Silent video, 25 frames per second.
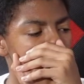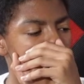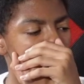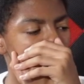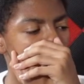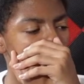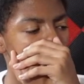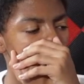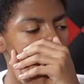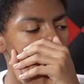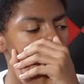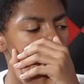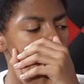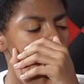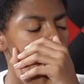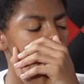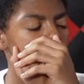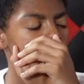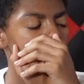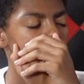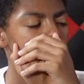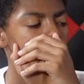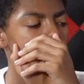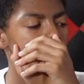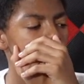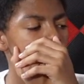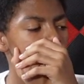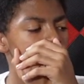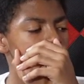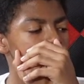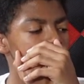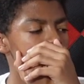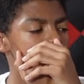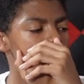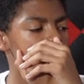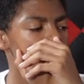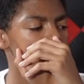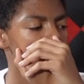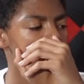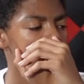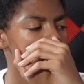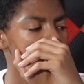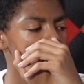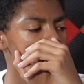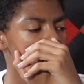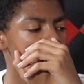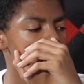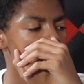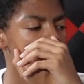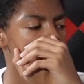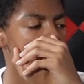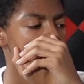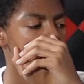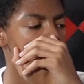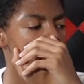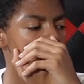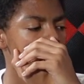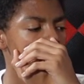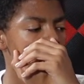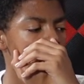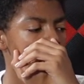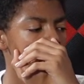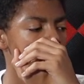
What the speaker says: Nobody speaks.